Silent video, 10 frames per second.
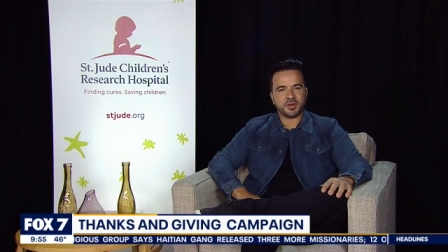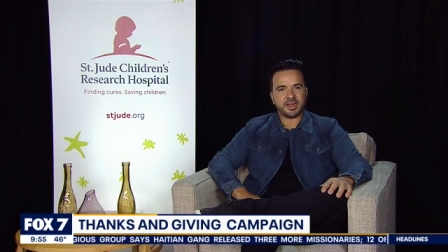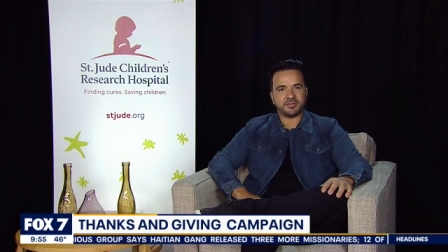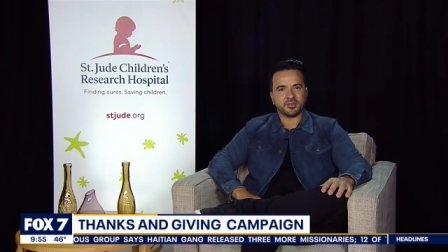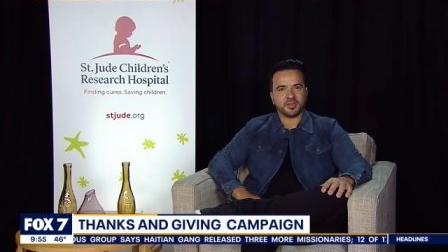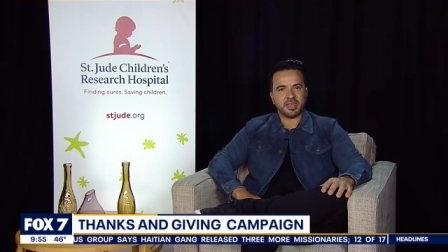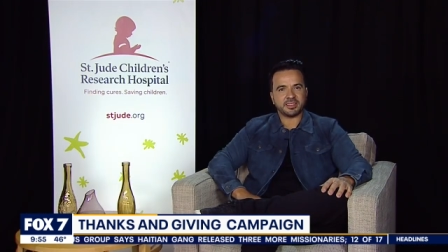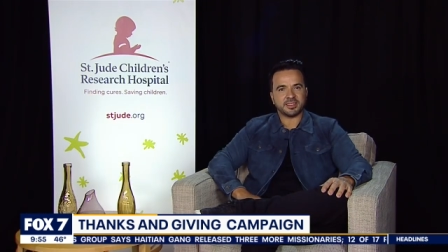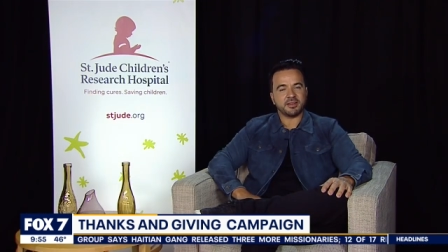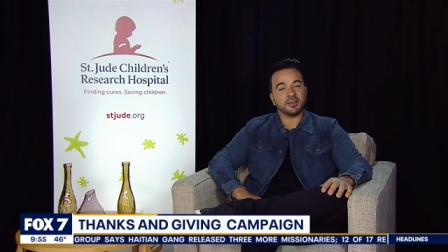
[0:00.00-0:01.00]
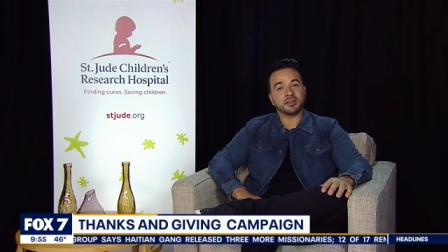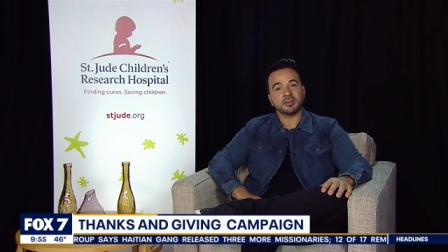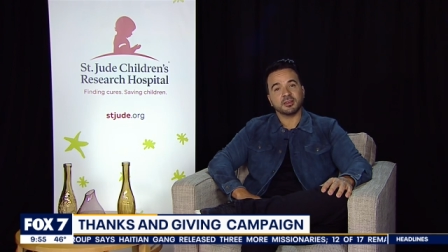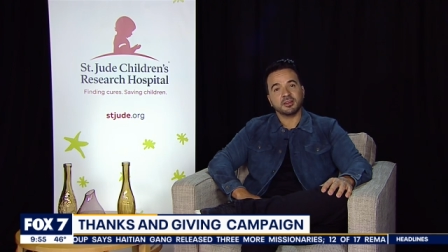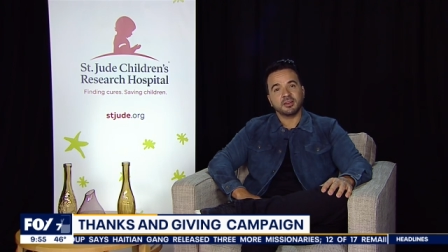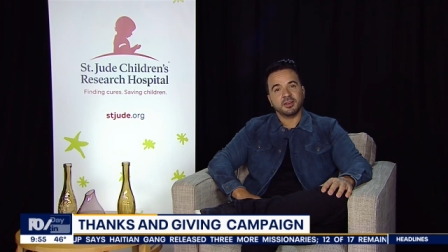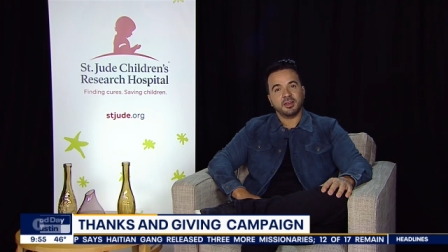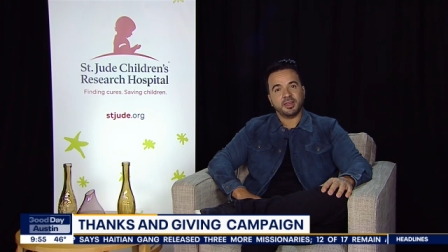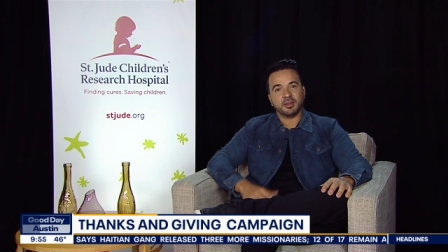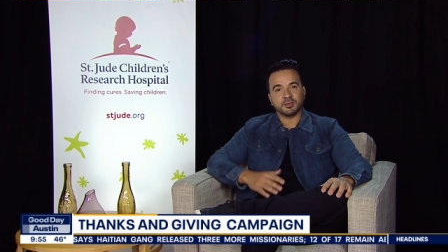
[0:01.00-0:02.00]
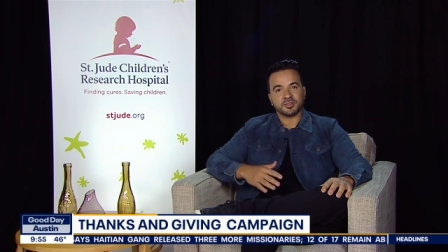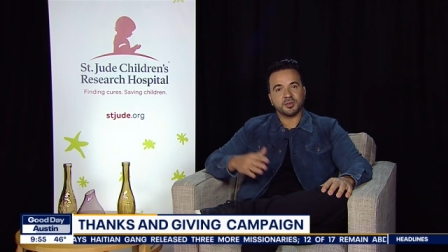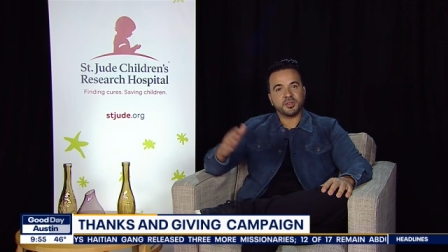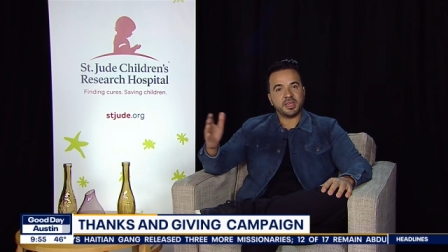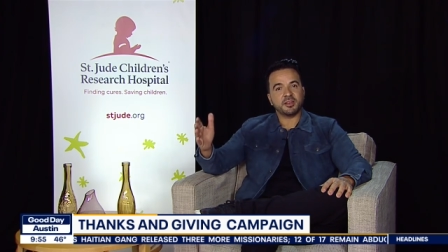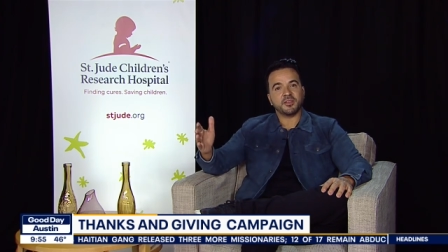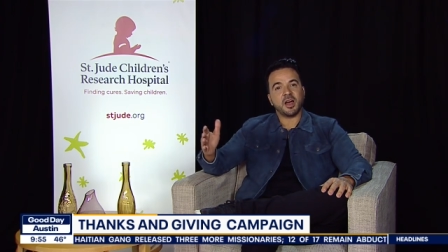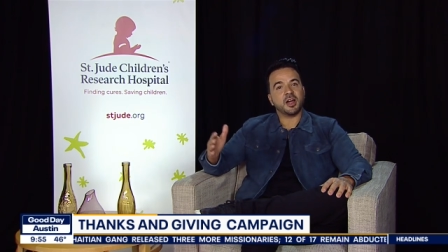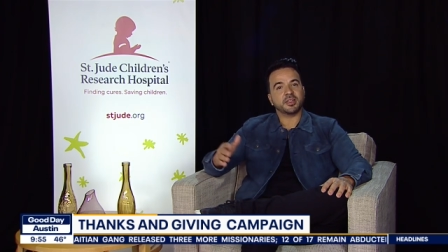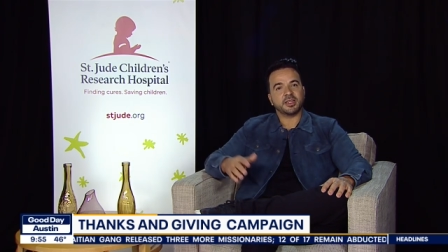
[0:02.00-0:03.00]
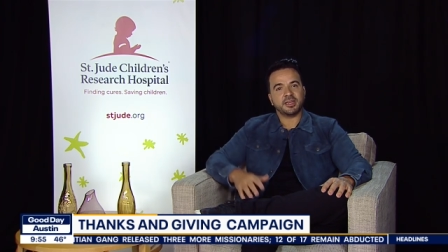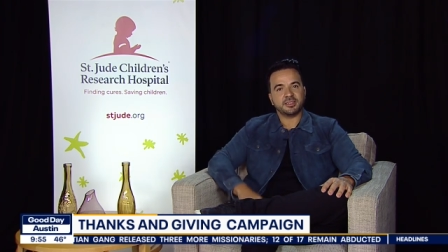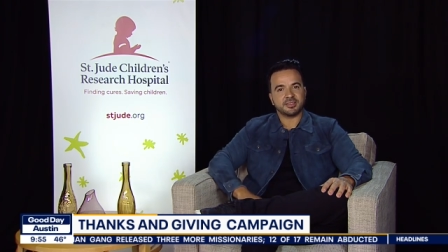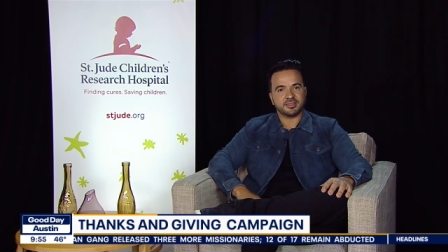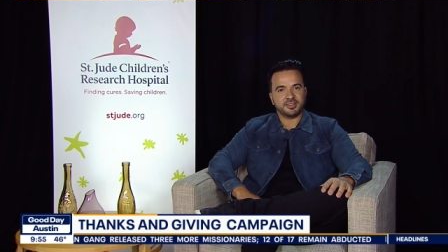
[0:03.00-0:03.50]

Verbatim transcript: right after Thanksgiving and it goes through the end of the holidays.